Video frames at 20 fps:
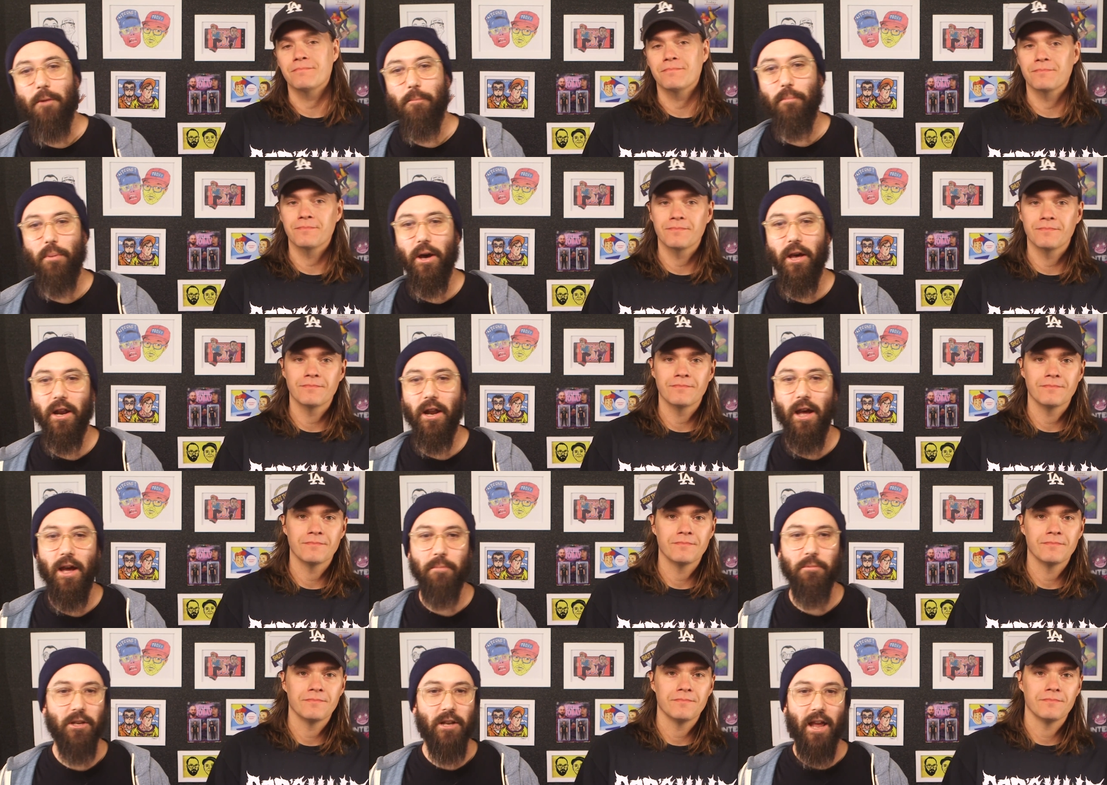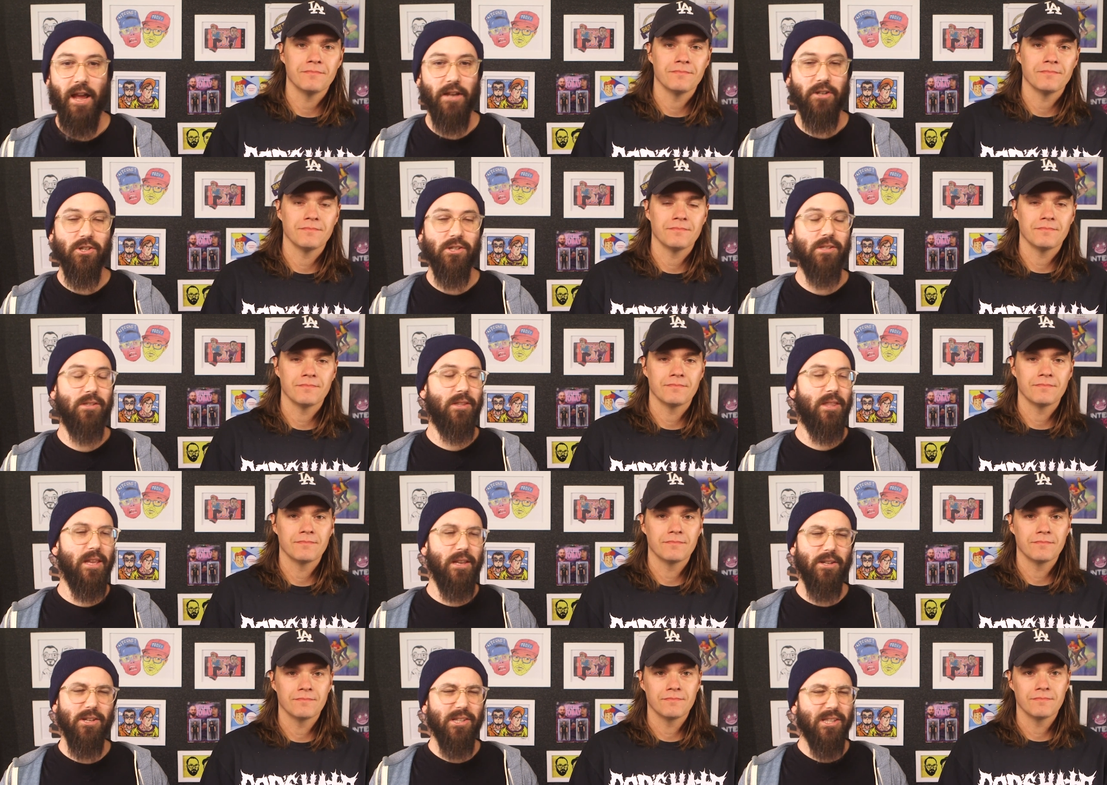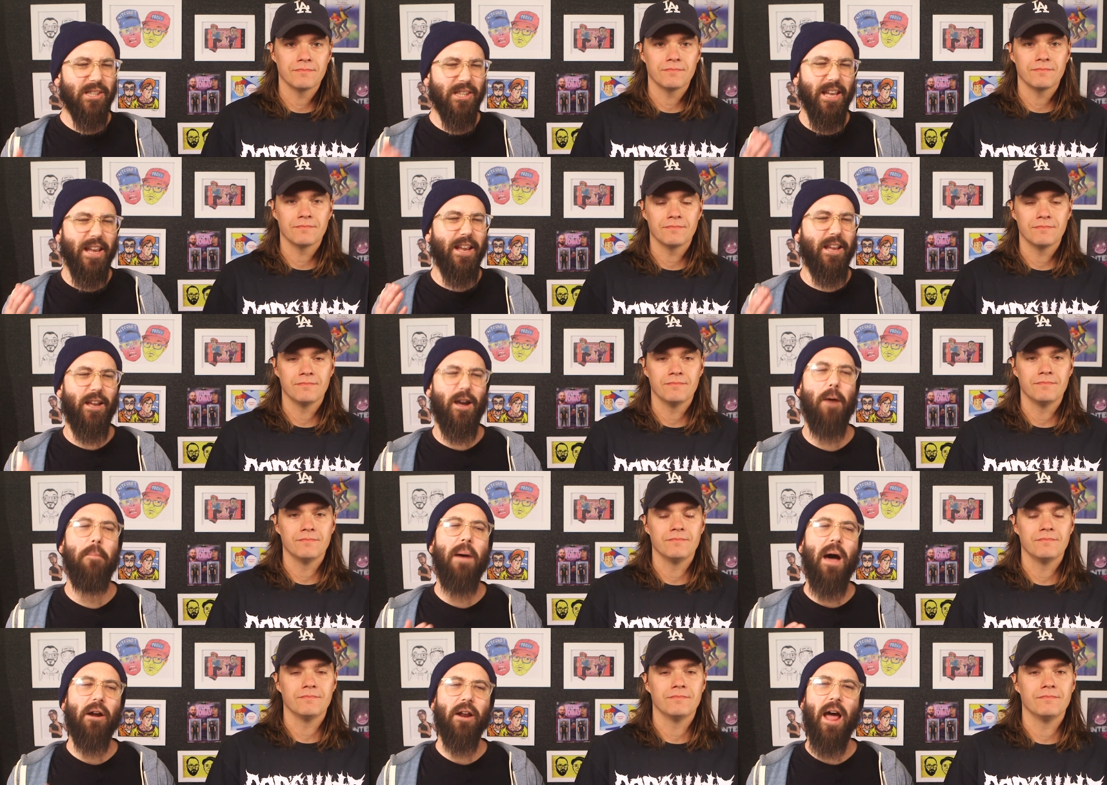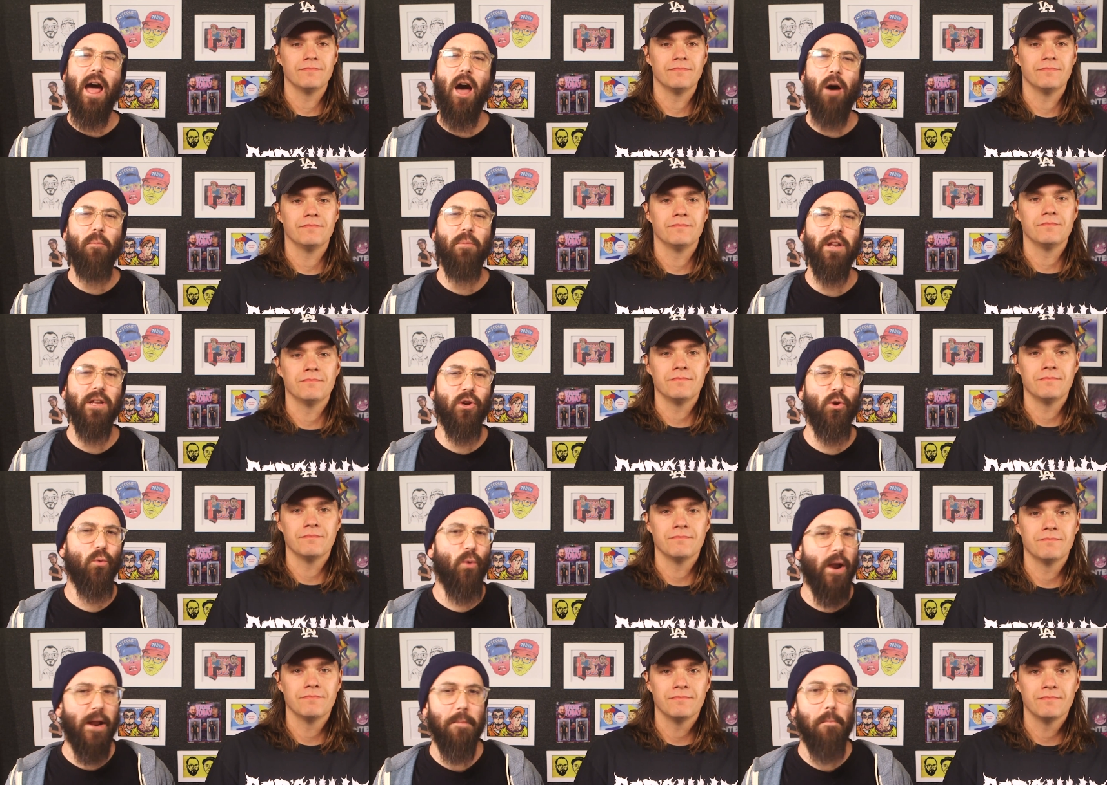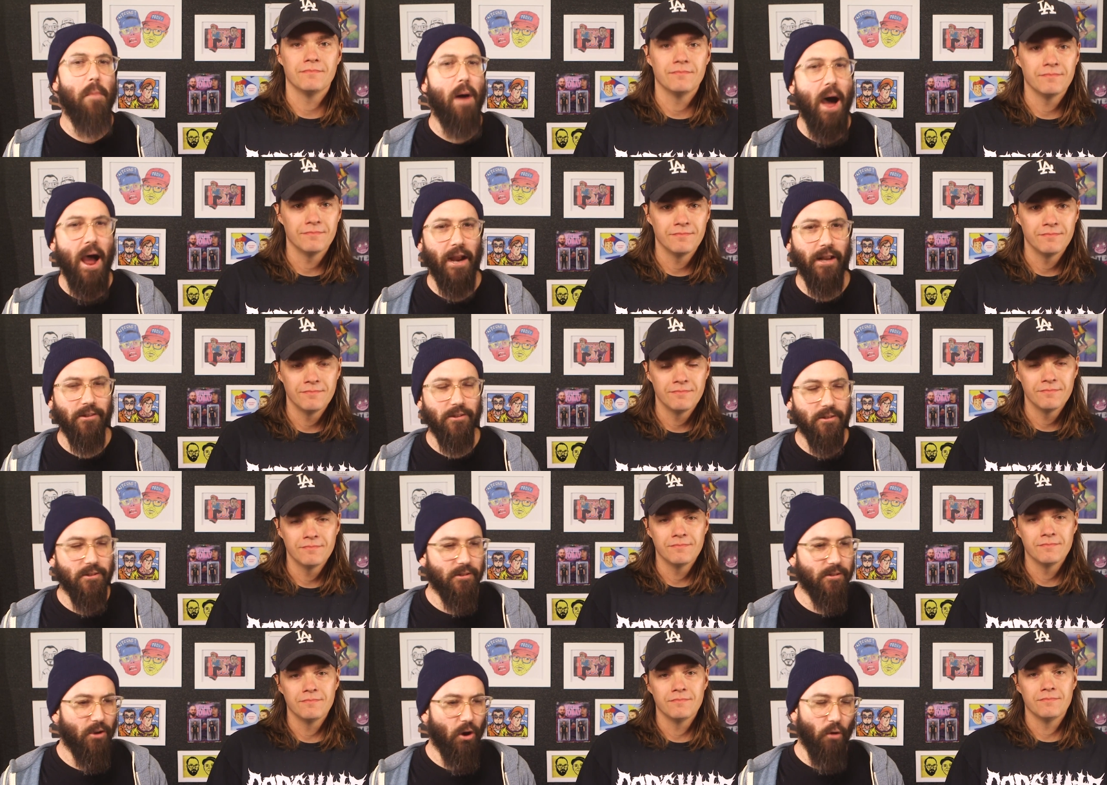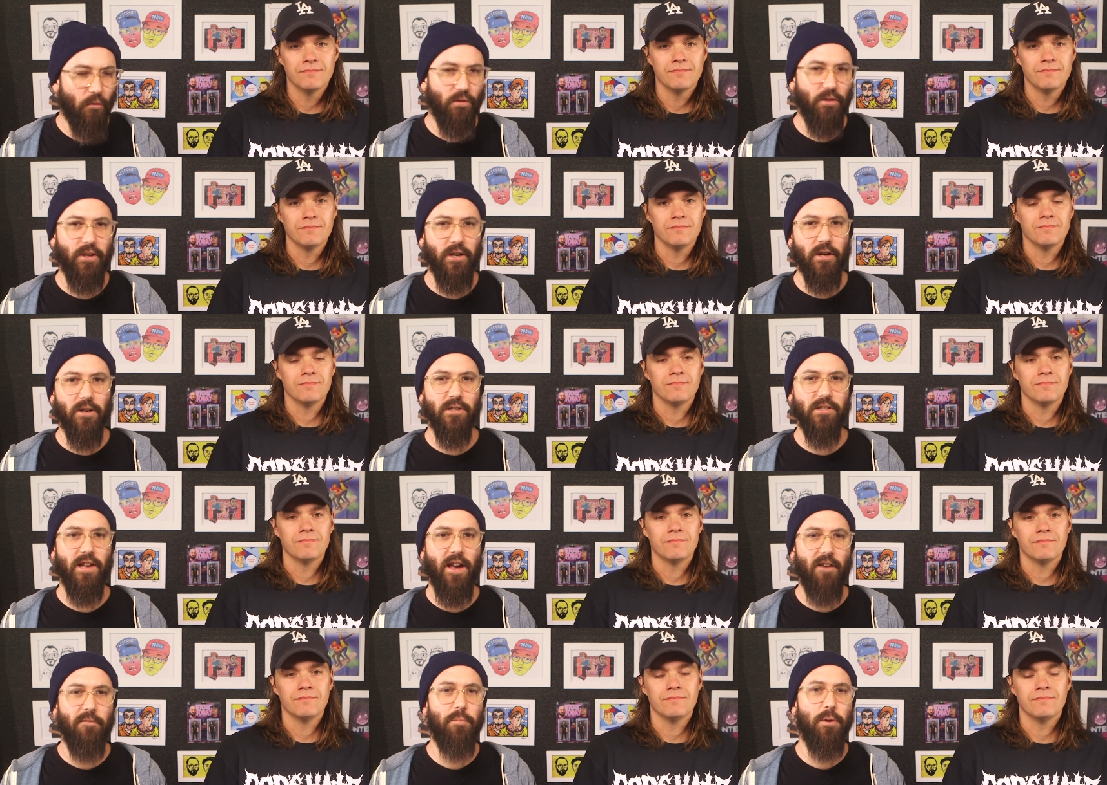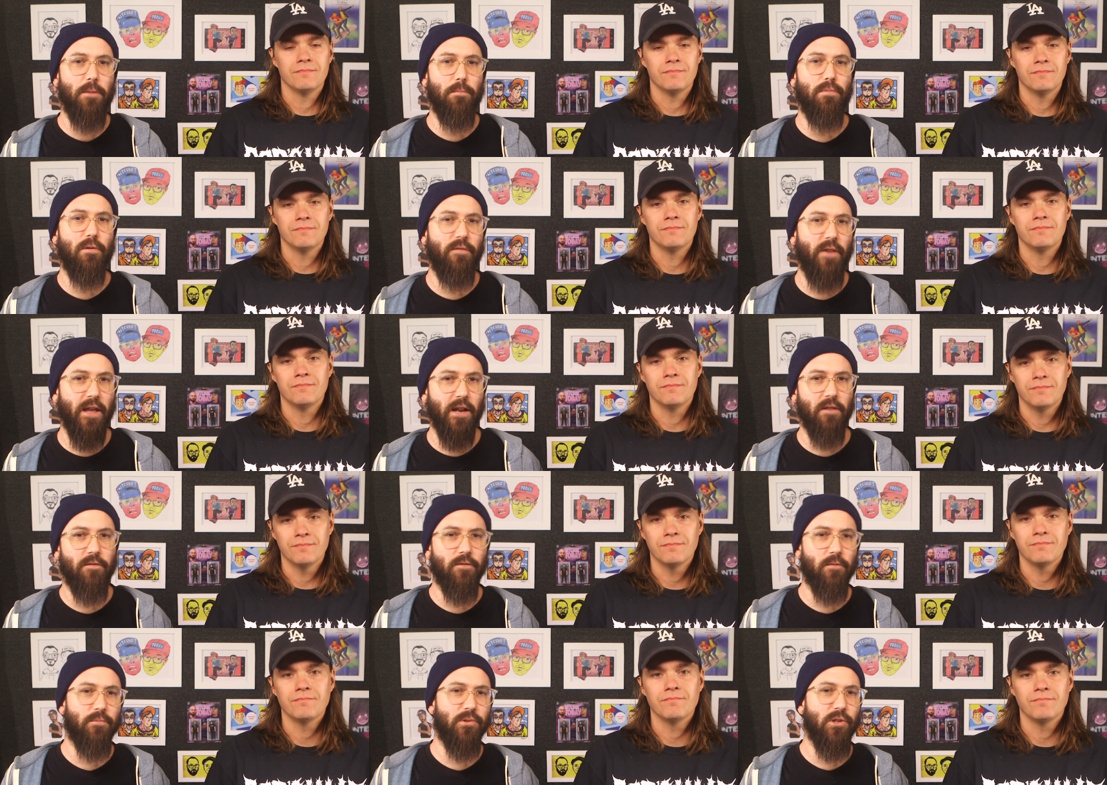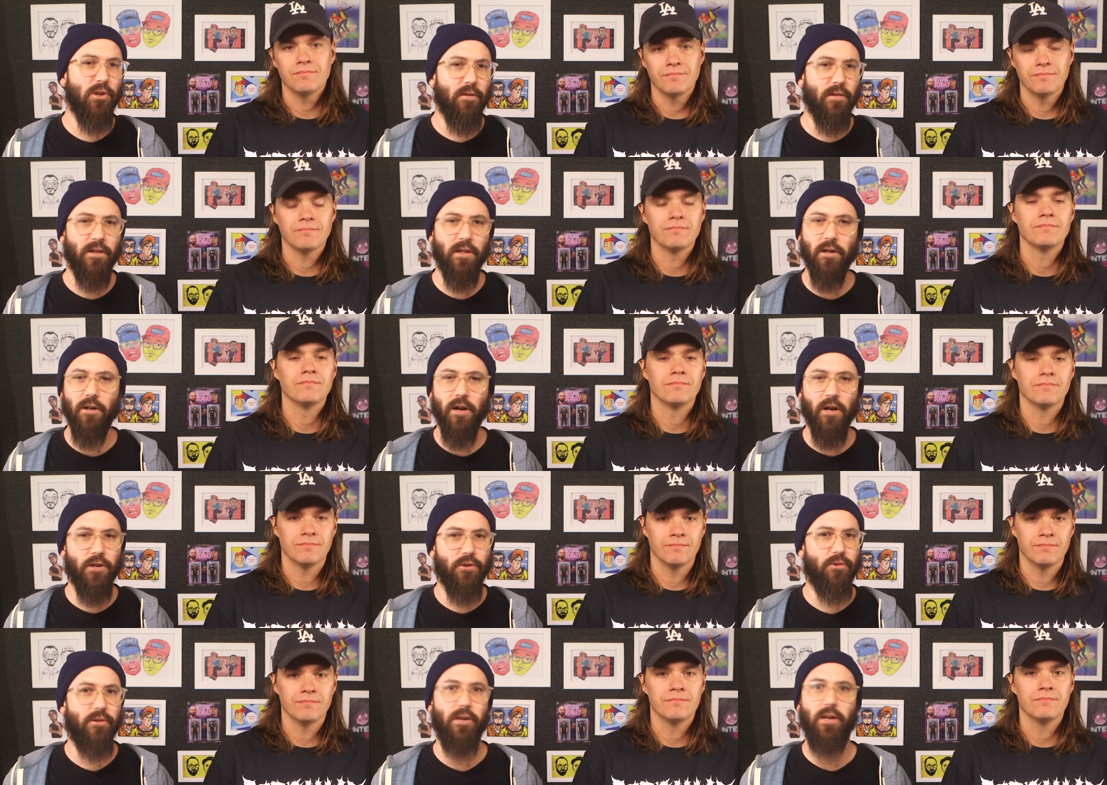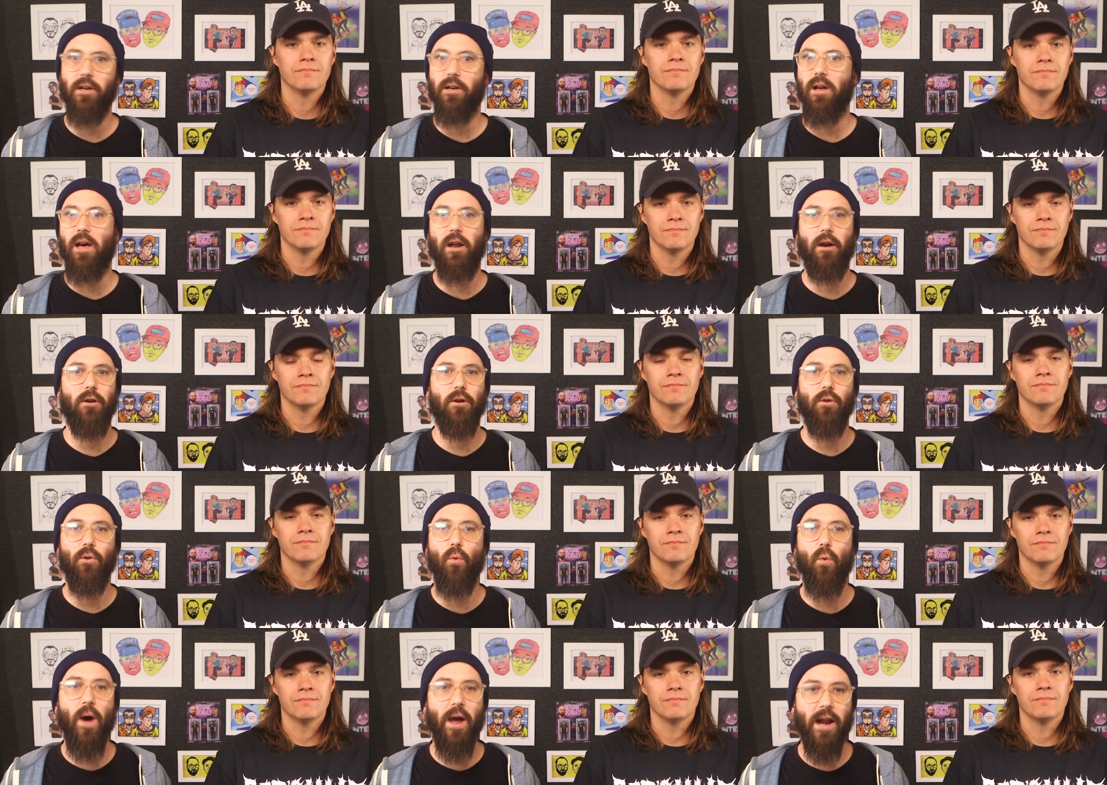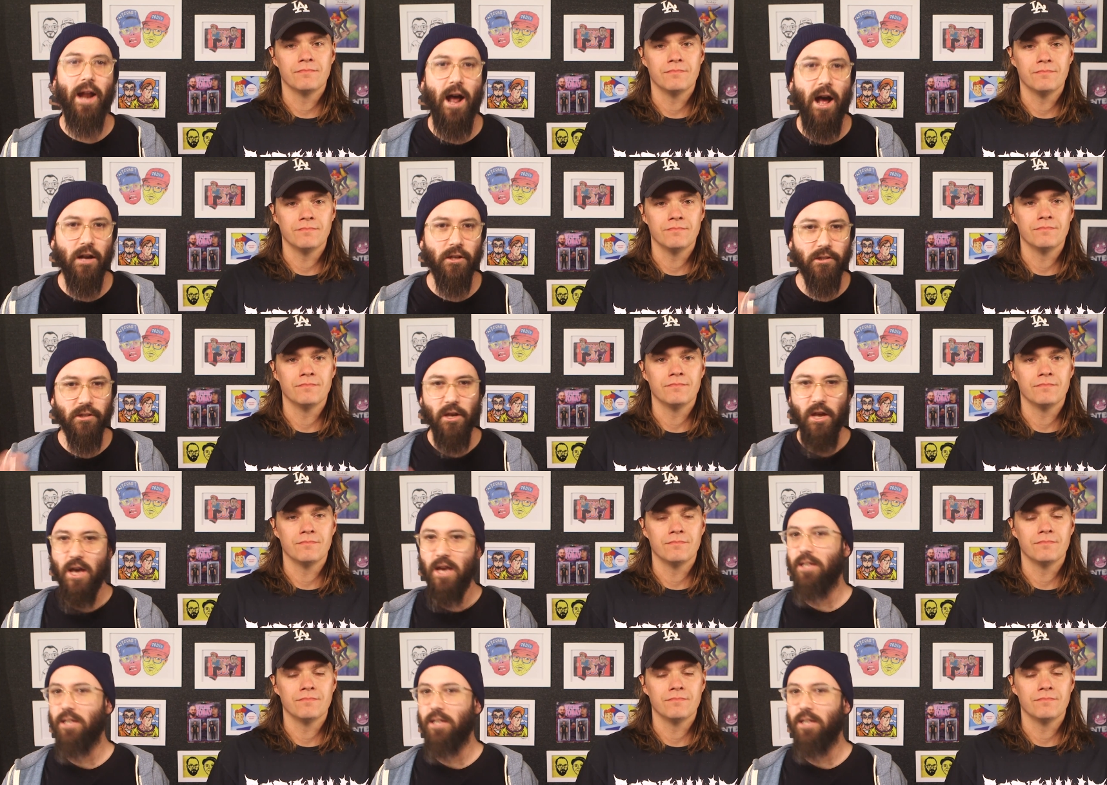Speaker 1: but I mean, hey, just th- just think about how many great minds over the years have been prevented from serving their country in I don't know the White House,